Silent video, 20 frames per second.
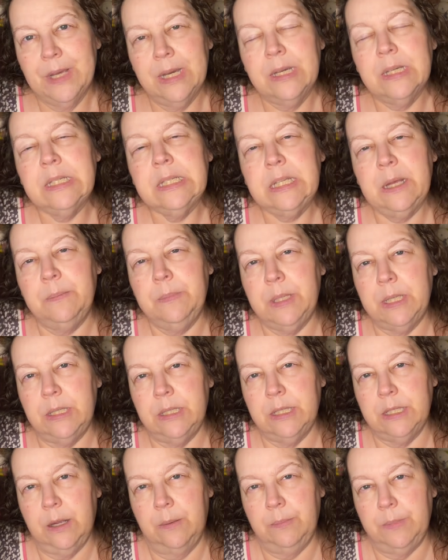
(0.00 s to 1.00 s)
something
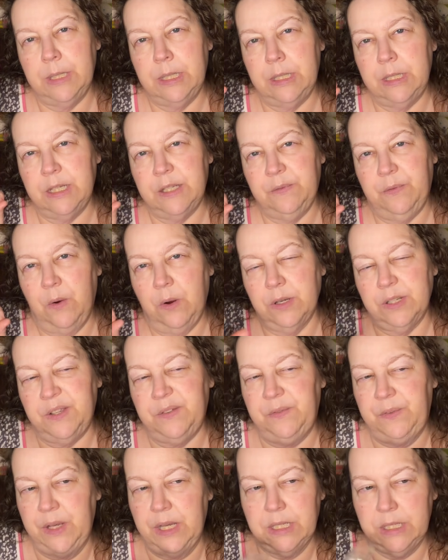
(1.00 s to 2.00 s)
as far as
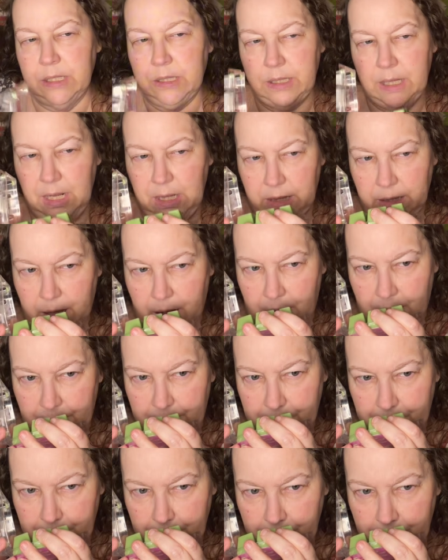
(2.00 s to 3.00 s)
fizz. It's not a lot.